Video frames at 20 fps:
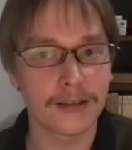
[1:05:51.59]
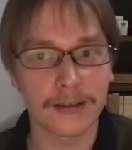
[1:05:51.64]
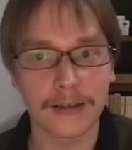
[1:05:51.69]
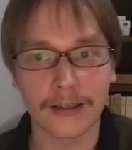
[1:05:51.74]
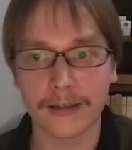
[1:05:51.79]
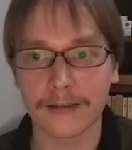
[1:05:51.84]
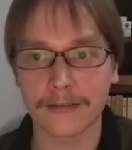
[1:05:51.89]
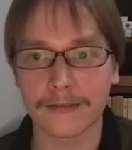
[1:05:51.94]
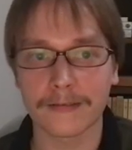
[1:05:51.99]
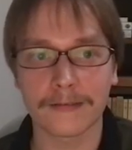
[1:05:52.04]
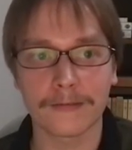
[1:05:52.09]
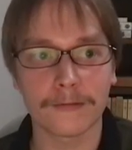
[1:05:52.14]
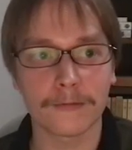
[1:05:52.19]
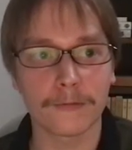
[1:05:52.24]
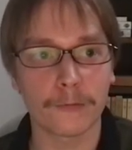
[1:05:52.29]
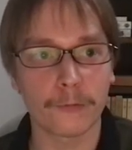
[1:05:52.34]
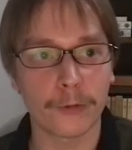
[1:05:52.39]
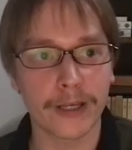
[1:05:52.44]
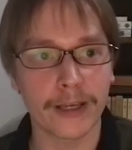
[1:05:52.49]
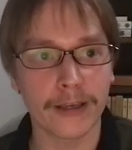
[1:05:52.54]
like
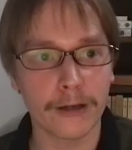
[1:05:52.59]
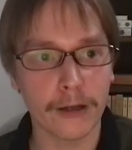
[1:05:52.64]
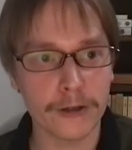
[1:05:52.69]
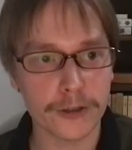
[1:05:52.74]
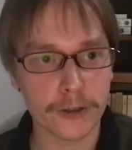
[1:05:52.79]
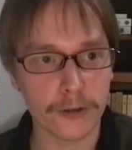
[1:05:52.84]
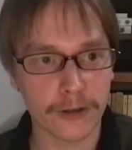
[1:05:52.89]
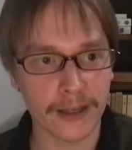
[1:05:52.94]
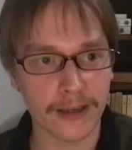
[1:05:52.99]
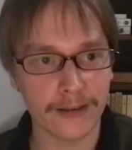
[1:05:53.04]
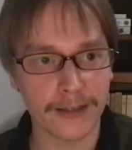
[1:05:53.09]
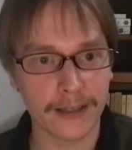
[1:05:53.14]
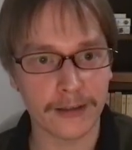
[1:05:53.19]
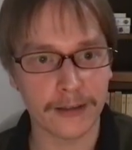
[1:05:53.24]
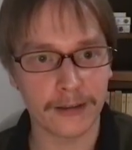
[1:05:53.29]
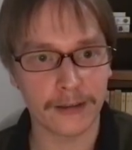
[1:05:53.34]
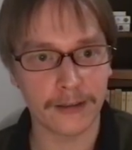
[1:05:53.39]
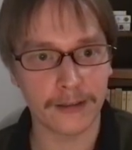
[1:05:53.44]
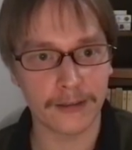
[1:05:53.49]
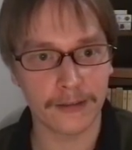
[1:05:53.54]
we can also think
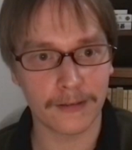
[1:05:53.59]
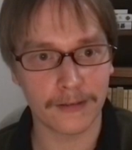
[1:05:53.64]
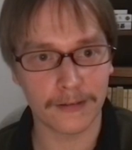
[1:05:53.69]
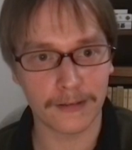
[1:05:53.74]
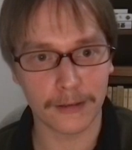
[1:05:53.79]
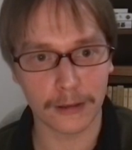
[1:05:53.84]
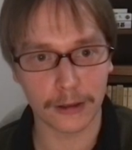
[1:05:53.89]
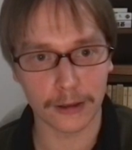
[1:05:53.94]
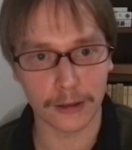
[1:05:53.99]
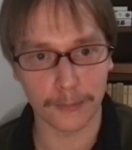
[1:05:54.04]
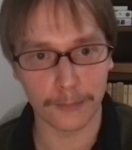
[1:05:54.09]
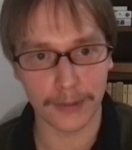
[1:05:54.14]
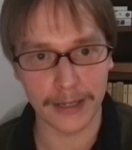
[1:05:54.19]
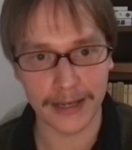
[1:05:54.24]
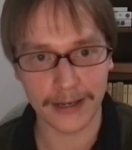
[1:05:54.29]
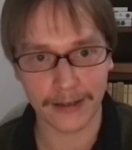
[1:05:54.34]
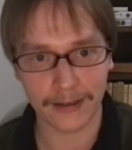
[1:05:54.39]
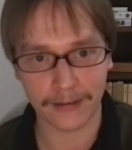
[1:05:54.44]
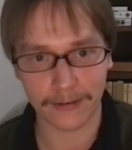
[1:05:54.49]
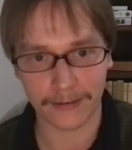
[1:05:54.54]
that the
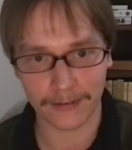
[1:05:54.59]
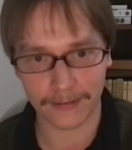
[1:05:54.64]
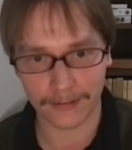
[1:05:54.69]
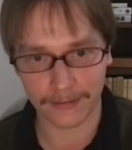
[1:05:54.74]
black